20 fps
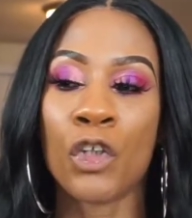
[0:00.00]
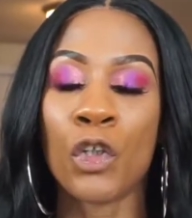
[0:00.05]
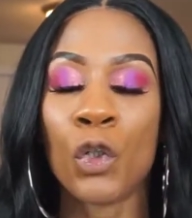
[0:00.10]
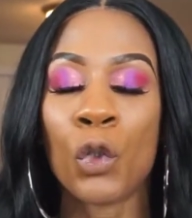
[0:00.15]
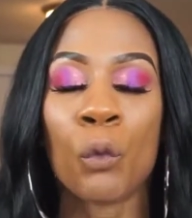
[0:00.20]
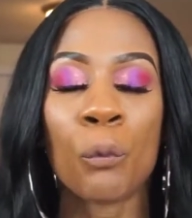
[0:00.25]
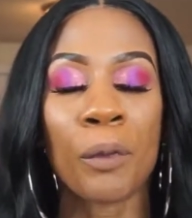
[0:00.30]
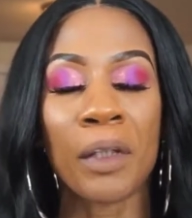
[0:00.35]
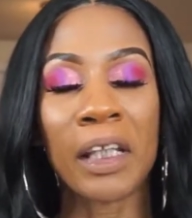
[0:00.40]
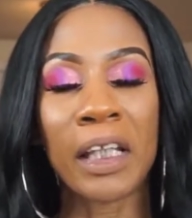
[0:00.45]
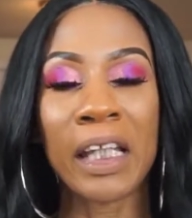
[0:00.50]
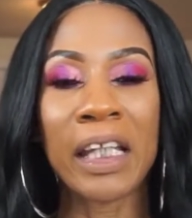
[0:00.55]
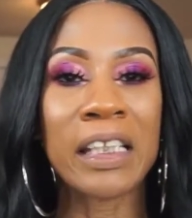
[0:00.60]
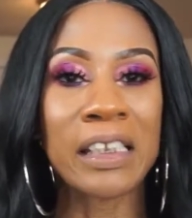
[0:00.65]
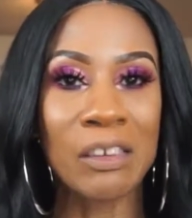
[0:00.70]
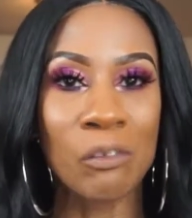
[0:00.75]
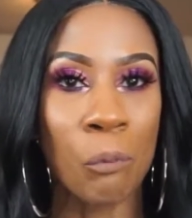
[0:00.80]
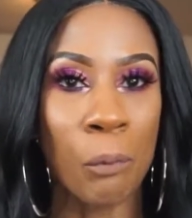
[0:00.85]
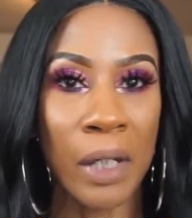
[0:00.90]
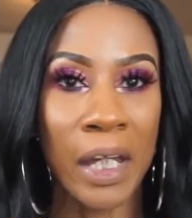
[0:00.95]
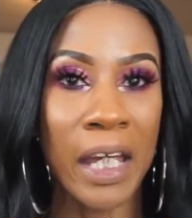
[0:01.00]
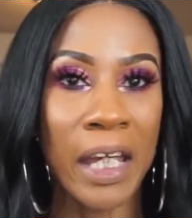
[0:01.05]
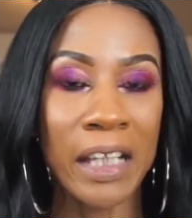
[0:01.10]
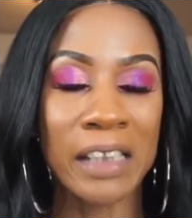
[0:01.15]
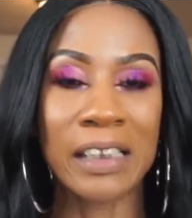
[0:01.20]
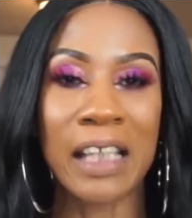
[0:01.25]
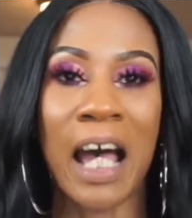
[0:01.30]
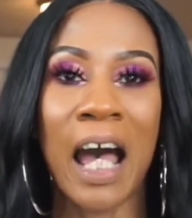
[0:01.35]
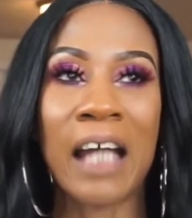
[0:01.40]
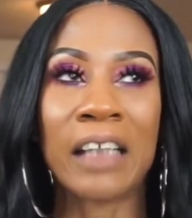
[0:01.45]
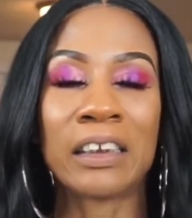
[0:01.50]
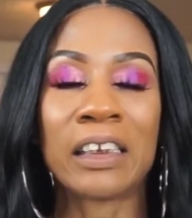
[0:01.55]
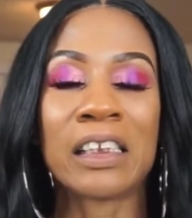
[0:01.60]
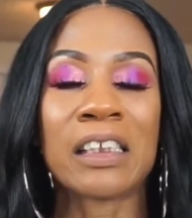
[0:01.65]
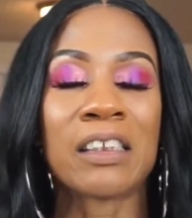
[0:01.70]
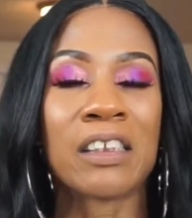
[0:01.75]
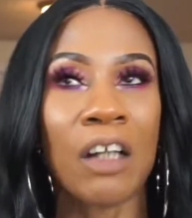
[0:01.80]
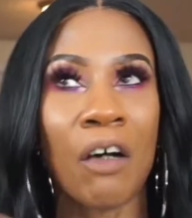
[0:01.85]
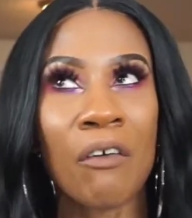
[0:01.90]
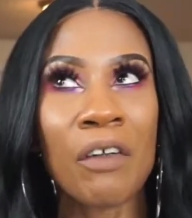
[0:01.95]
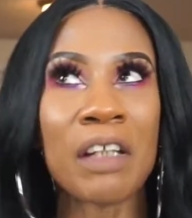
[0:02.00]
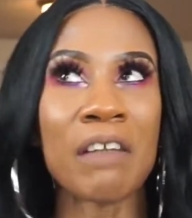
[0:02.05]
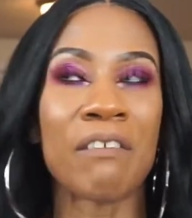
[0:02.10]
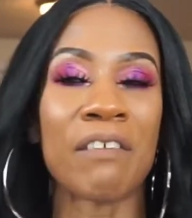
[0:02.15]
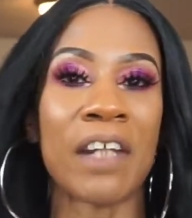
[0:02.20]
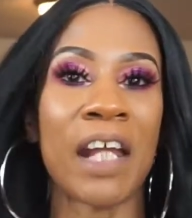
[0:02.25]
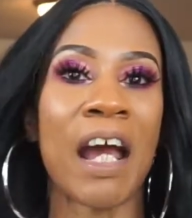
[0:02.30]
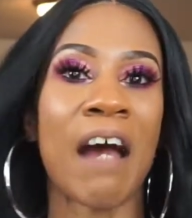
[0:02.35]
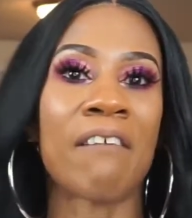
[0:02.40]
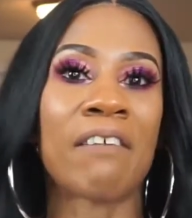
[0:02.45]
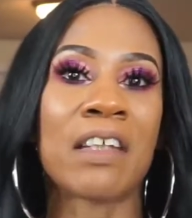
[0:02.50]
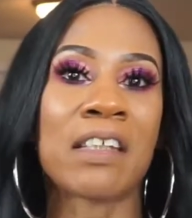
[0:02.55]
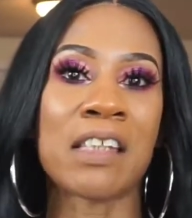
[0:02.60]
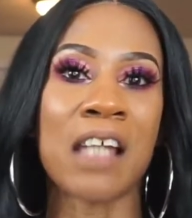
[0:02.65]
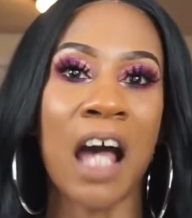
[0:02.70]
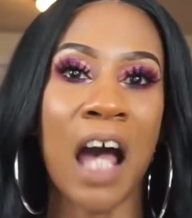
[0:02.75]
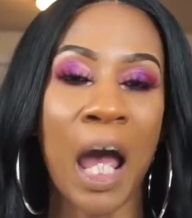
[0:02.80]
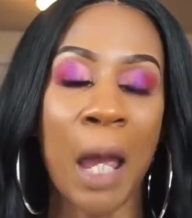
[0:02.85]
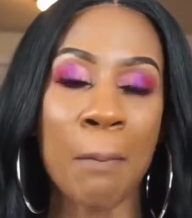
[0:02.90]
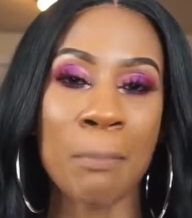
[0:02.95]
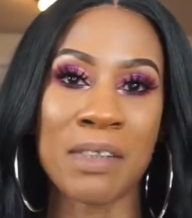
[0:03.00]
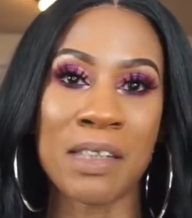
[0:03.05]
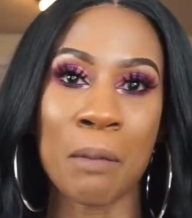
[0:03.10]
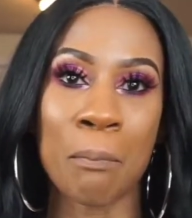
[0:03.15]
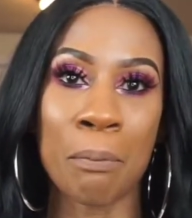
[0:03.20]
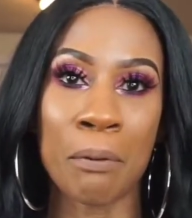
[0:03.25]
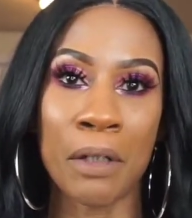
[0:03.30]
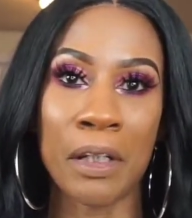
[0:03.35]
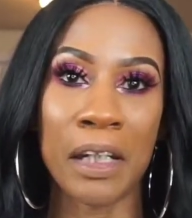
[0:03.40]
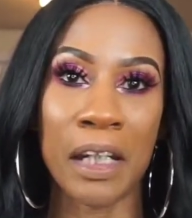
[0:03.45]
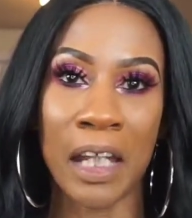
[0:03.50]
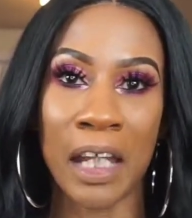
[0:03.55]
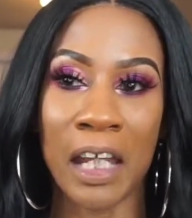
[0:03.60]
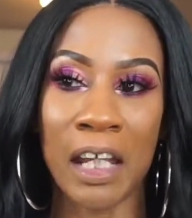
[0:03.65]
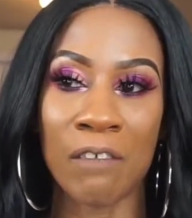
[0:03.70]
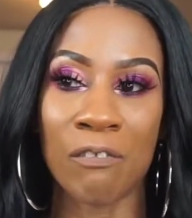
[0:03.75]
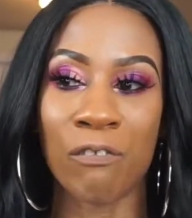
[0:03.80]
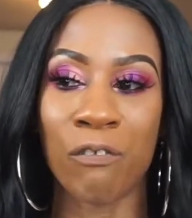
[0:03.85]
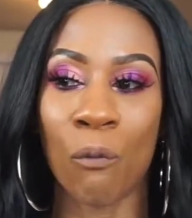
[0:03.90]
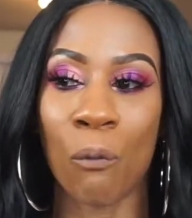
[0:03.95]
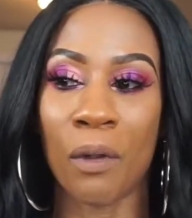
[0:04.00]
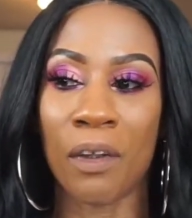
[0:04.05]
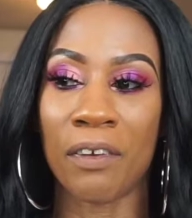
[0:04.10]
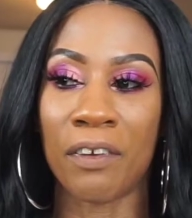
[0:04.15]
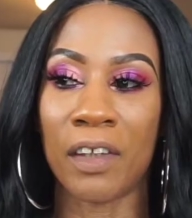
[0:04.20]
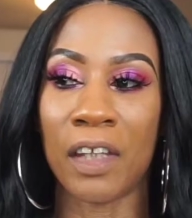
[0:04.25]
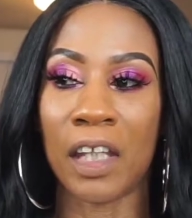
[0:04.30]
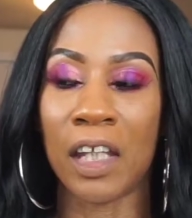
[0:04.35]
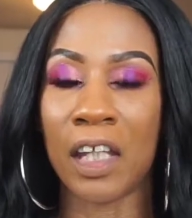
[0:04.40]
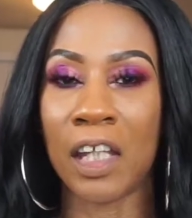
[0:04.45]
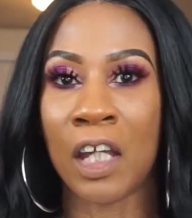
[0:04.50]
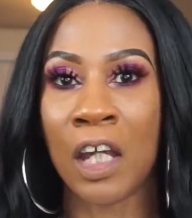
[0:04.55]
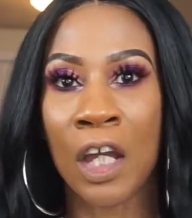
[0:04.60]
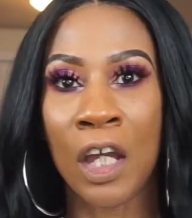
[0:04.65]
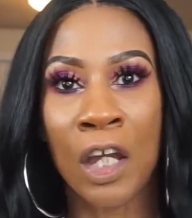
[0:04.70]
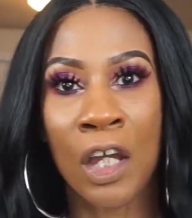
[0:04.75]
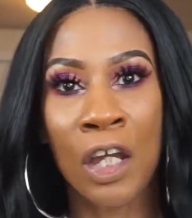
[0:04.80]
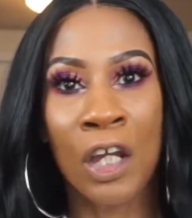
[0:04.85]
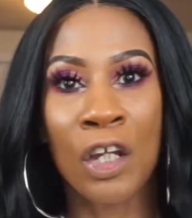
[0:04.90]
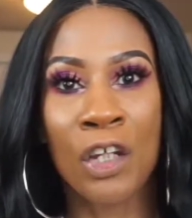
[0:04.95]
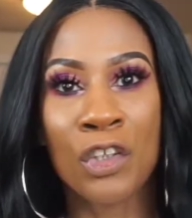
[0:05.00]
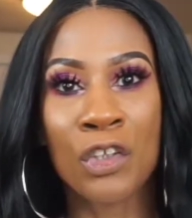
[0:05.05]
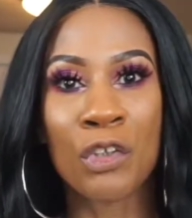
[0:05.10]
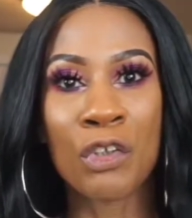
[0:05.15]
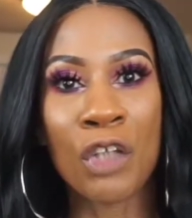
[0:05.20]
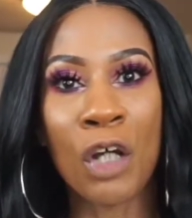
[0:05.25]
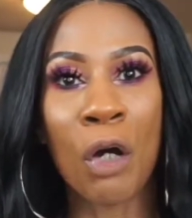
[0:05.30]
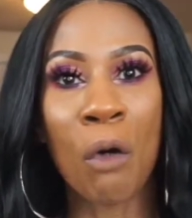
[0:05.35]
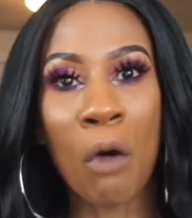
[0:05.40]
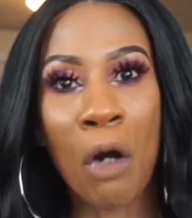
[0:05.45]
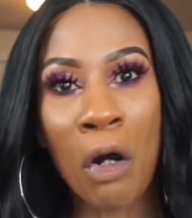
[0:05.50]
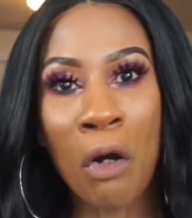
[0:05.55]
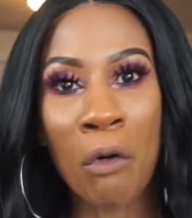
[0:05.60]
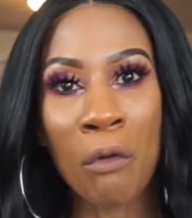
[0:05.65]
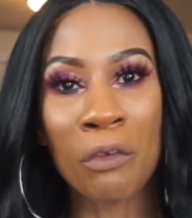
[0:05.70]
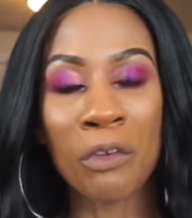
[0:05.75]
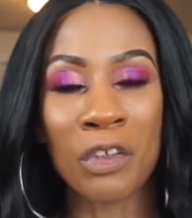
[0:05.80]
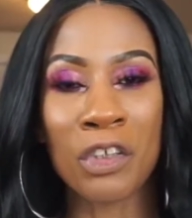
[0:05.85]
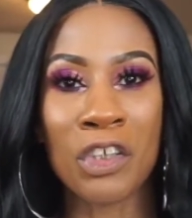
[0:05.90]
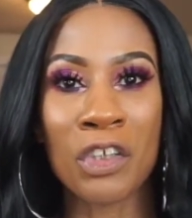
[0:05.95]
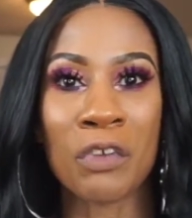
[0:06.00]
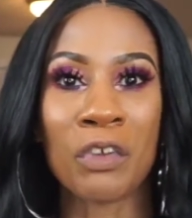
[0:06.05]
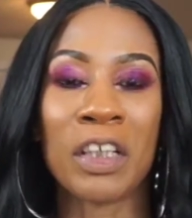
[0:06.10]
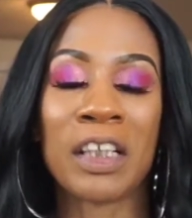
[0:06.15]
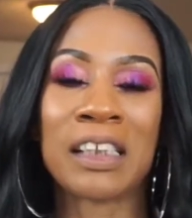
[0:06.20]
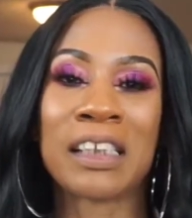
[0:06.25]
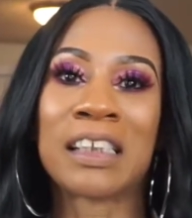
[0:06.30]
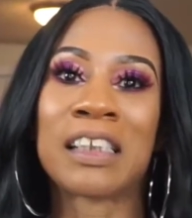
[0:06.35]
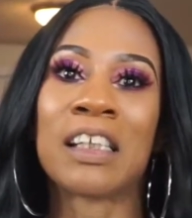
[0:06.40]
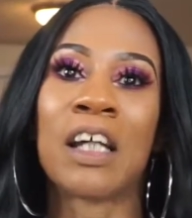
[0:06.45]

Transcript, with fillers: new released wigs that I just don't even have the time to put in for the you know, older units.